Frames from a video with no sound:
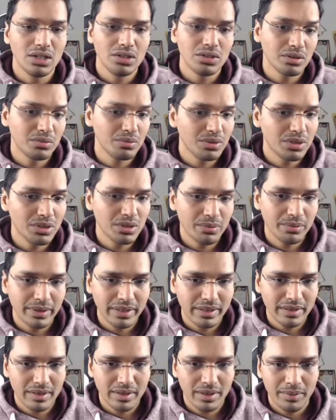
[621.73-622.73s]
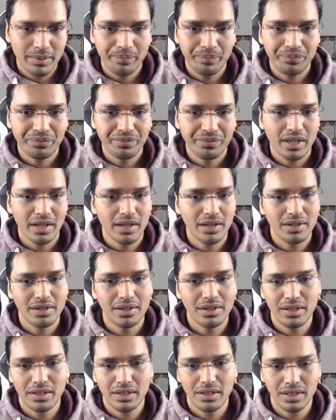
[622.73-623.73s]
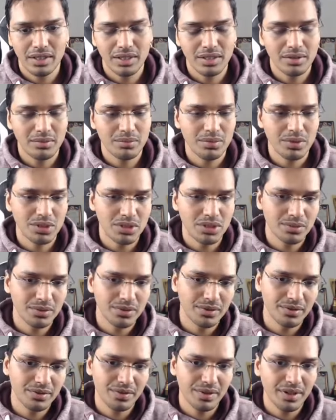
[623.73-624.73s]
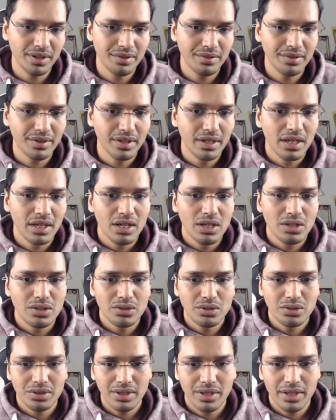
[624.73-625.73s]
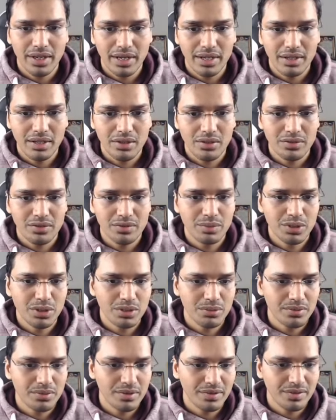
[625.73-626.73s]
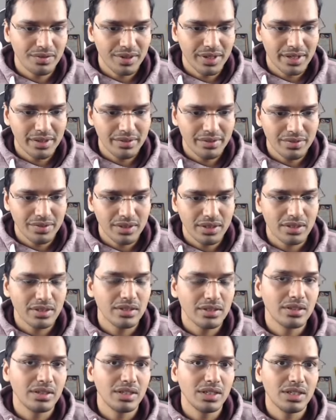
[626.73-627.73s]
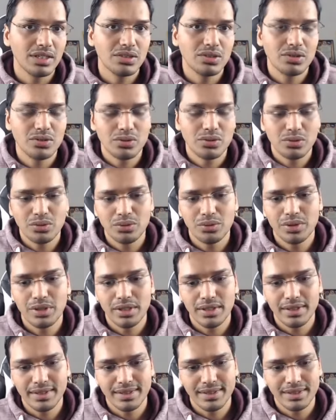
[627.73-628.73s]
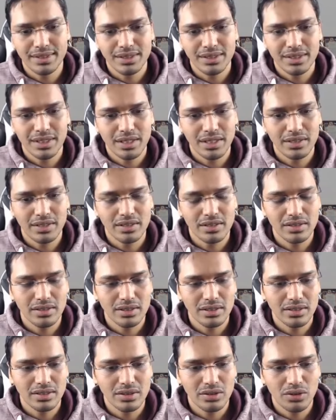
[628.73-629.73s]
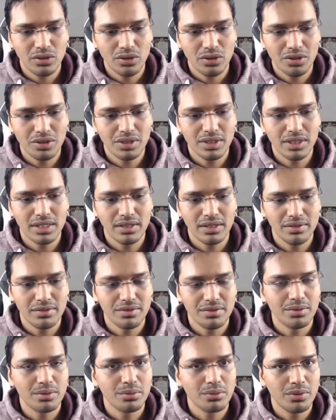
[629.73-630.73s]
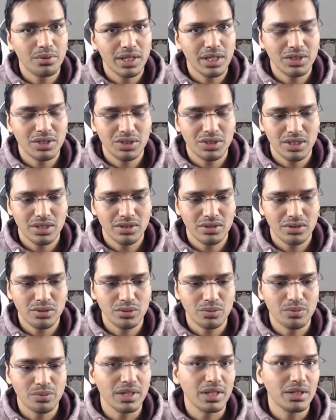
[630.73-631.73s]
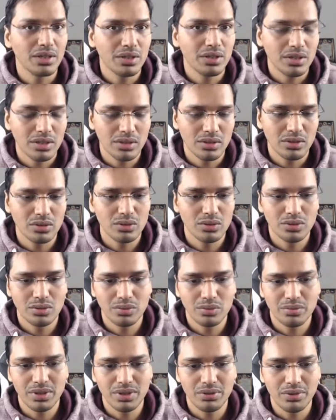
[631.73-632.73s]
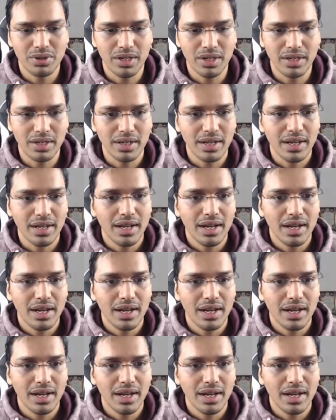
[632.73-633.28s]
So bishop e3, and here bishop f5. So the idea of bishop f5 is to not give white chance to play rook to b1.